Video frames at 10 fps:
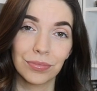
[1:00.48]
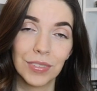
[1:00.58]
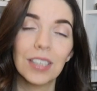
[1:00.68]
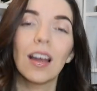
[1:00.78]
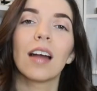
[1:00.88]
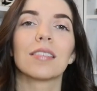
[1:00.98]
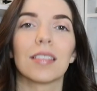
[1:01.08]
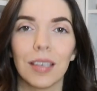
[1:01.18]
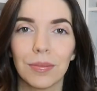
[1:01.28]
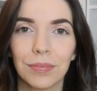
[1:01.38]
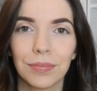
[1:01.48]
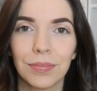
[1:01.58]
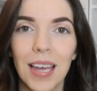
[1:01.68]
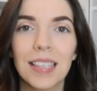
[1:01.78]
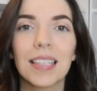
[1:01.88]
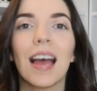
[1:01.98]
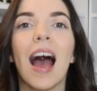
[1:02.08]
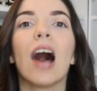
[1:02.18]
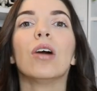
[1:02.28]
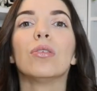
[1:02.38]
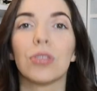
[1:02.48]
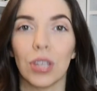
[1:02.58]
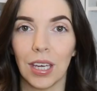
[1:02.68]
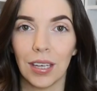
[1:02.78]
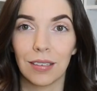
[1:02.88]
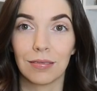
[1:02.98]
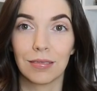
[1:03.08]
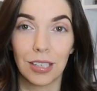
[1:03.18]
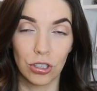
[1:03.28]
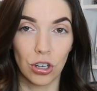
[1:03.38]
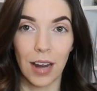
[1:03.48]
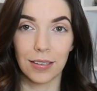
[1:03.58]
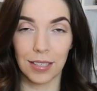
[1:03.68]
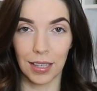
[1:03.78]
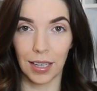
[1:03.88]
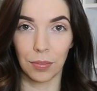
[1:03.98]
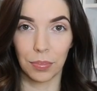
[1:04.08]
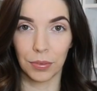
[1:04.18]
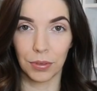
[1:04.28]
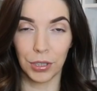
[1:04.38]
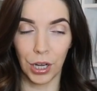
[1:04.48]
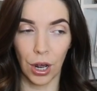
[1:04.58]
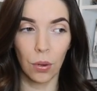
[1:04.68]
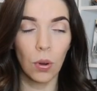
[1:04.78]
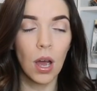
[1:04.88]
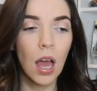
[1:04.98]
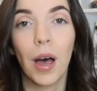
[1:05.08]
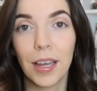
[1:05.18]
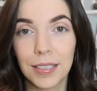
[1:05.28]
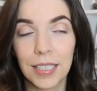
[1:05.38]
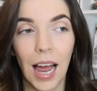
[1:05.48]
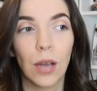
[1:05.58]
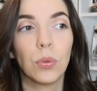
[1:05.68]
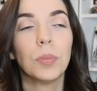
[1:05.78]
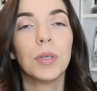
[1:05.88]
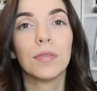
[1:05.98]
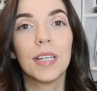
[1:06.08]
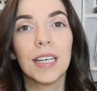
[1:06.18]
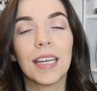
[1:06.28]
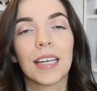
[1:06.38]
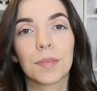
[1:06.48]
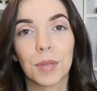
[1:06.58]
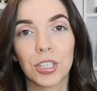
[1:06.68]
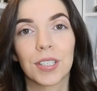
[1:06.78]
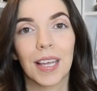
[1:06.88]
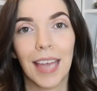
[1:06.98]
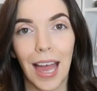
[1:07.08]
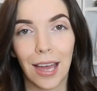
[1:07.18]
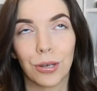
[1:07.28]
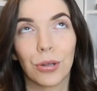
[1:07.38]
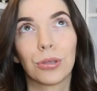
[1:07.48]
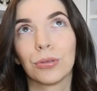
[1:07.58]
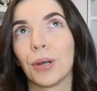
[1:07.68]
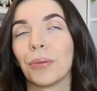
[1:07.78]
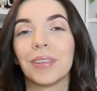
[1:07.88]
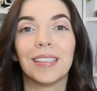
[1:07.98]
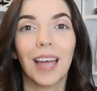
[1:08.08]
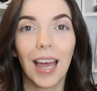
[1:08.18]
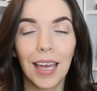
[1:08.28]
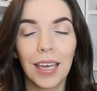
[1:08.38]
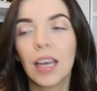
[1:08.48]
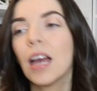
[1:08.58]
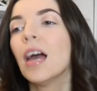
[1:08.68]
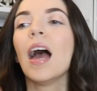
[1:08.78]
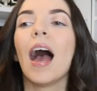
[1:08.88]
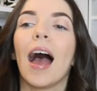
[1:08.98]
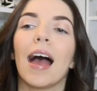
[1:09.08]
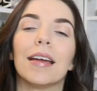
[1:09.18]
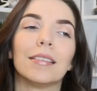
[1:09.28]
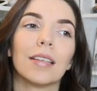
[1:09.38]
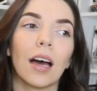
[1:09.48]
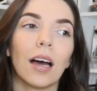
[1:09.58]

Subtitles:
you gotta sleep. It's healthy to try to sleep, you know? But I will be reading as much as I can throughout the day. And